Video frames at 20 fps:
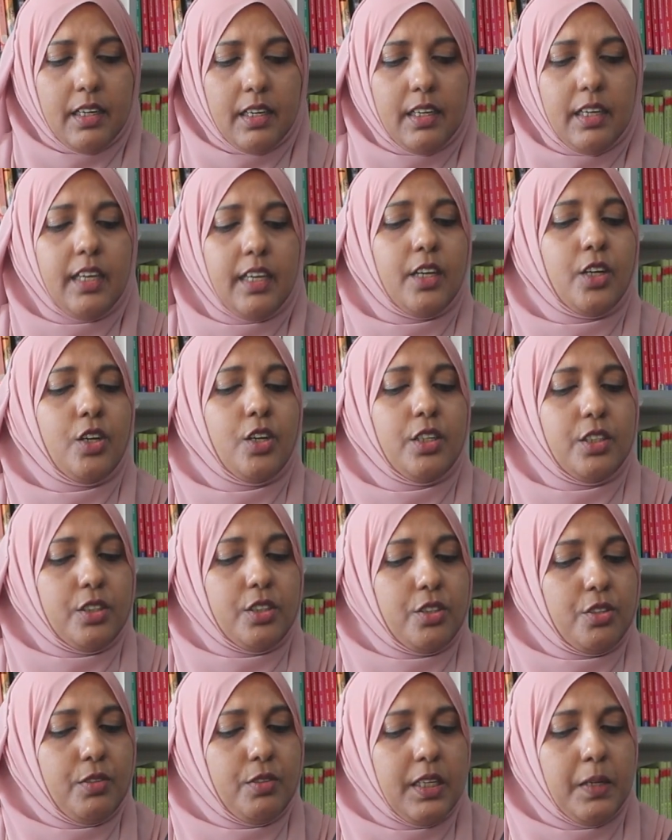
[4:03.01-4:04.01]
He
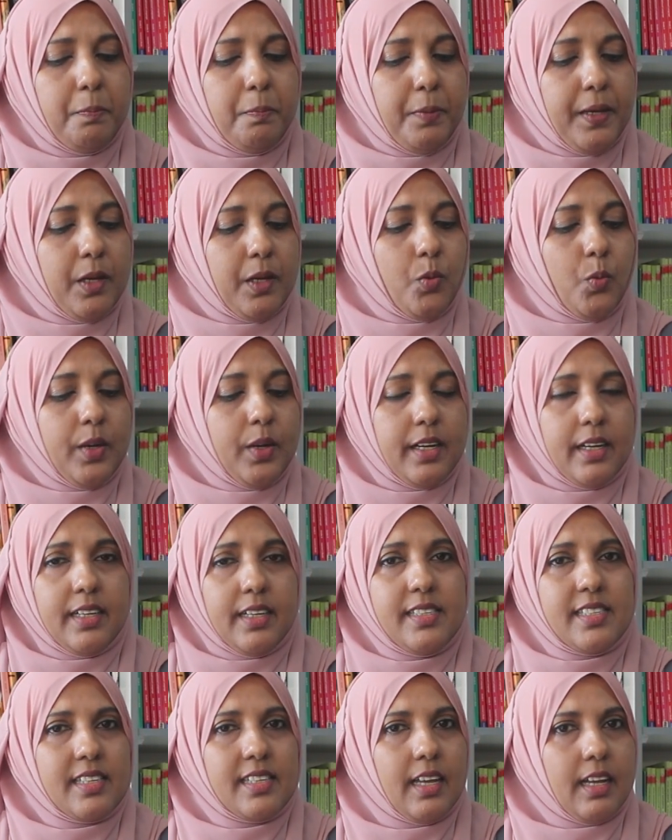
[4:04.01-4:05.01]
couldn't read big
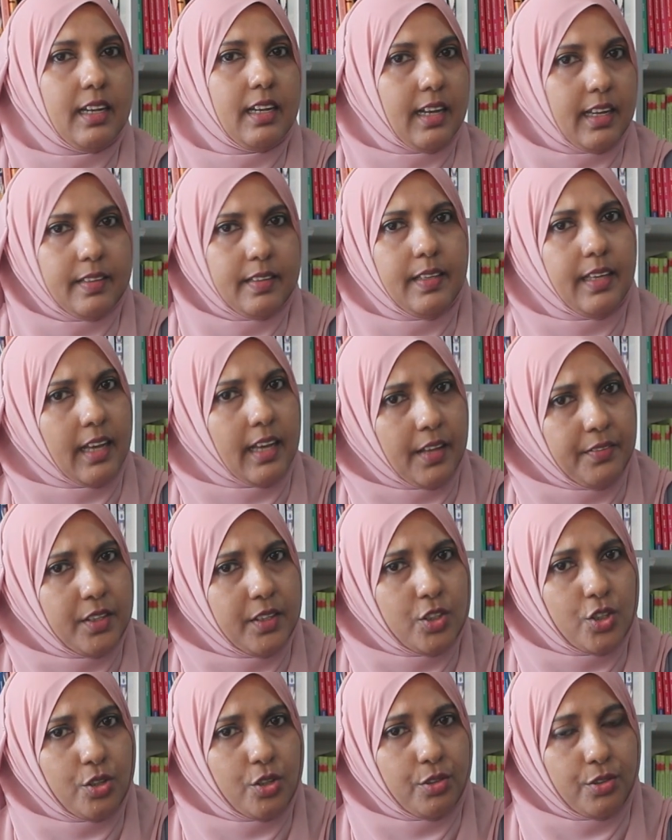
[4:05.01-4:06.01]
words like the other
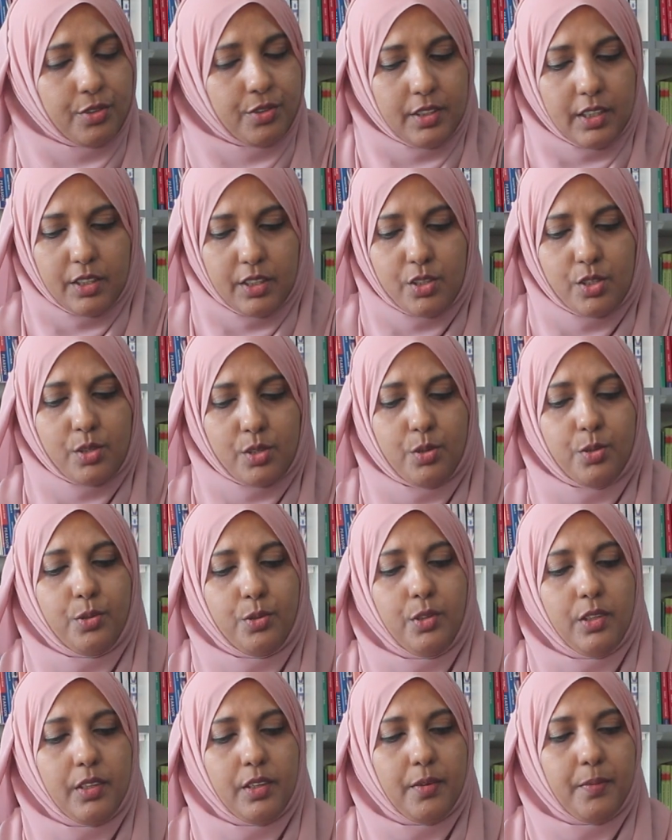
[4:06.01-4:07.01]
children at
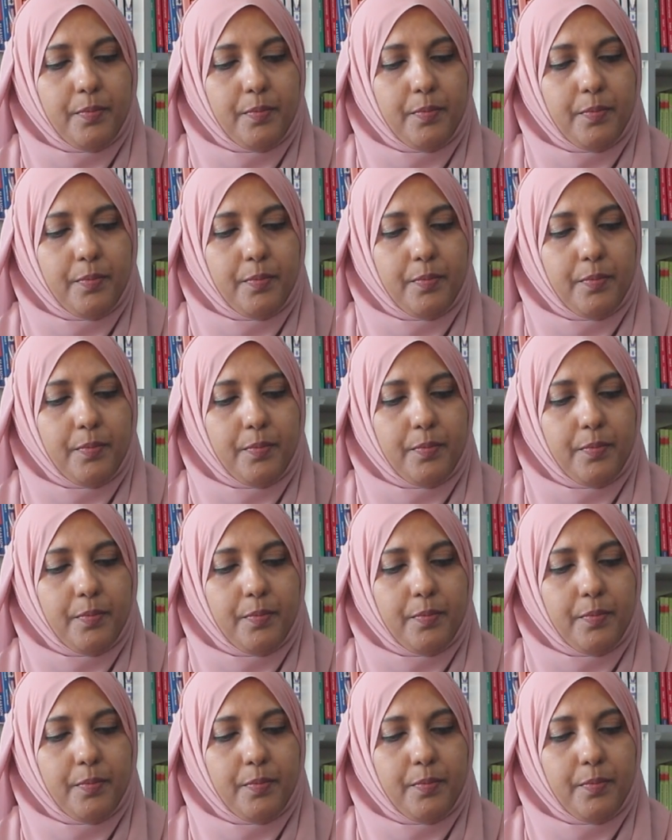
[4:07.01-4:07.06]
school.